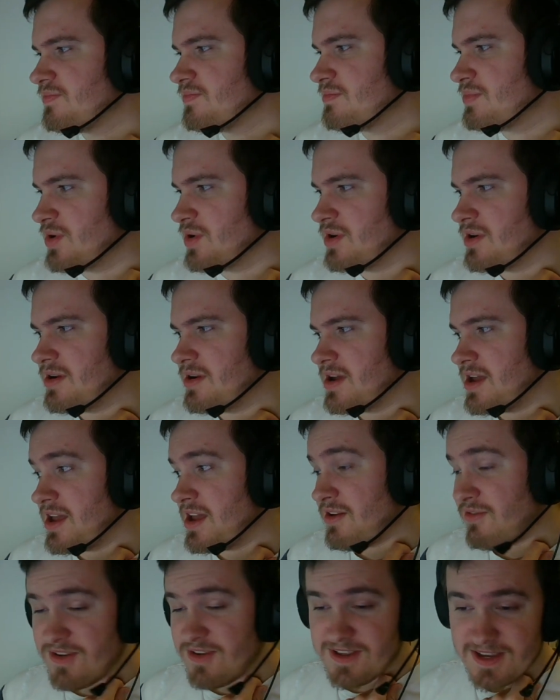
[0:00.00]
But
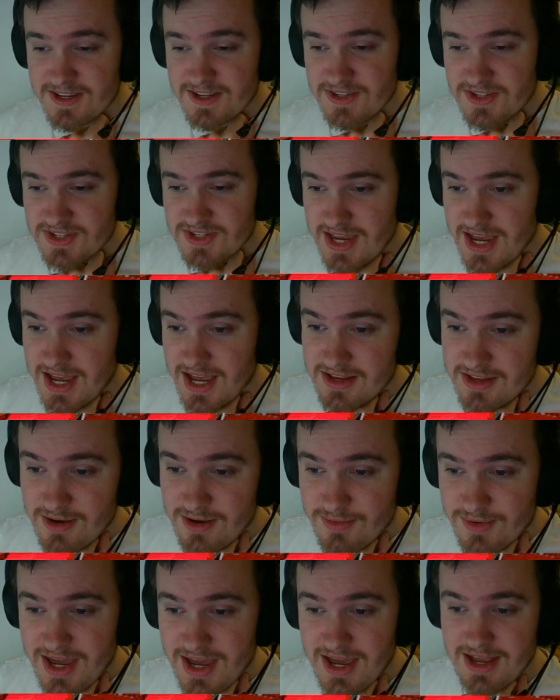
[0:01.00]
if he does end
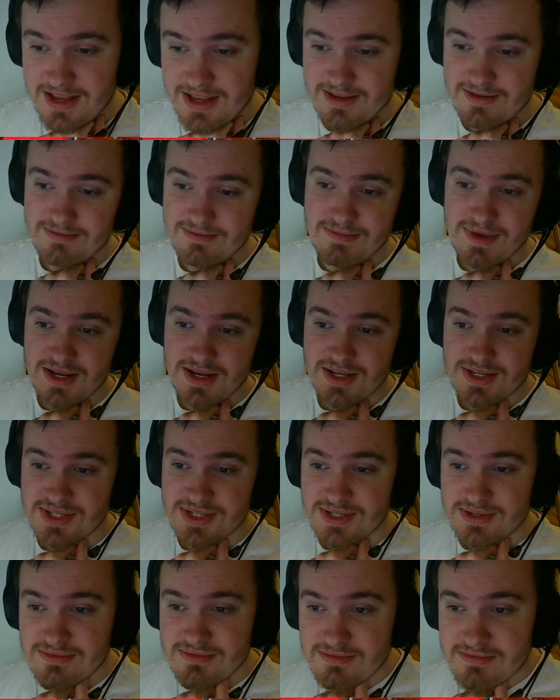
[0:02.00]
up getting
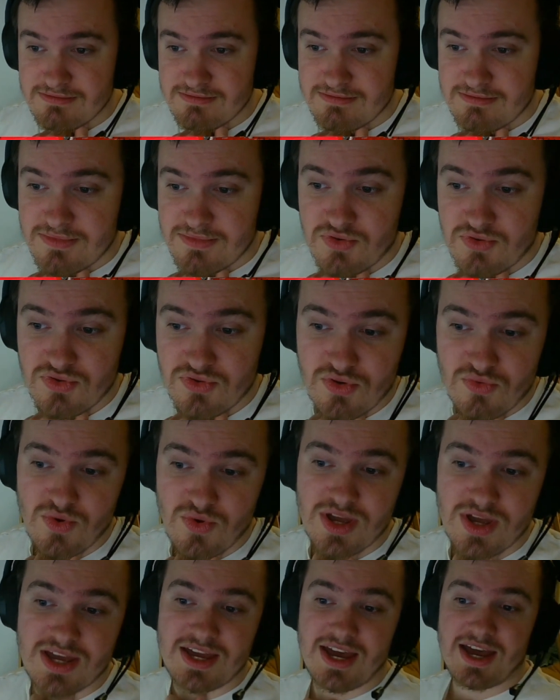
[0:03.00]
minutes on the
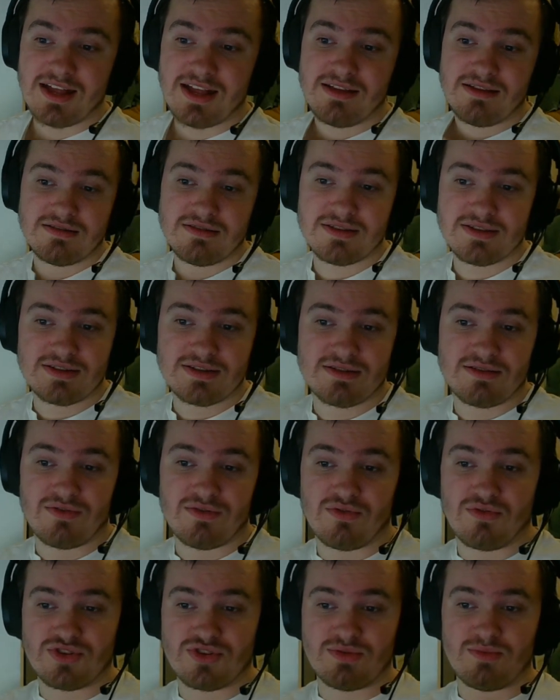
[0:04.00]
weekends
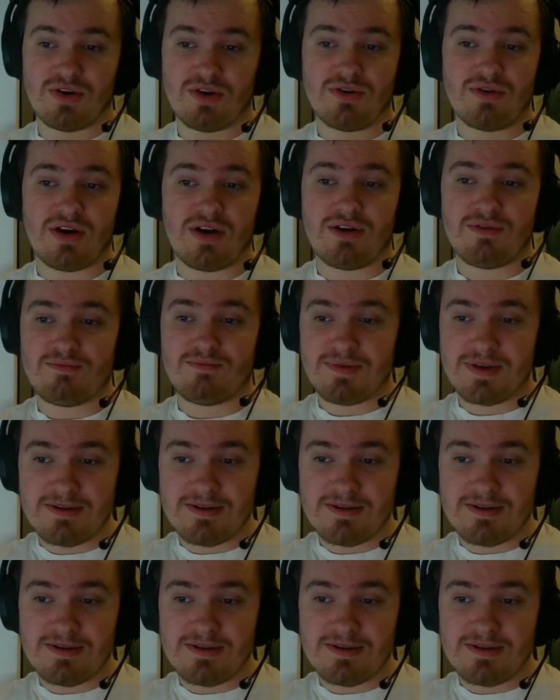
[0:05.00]
or tomorrow, I'll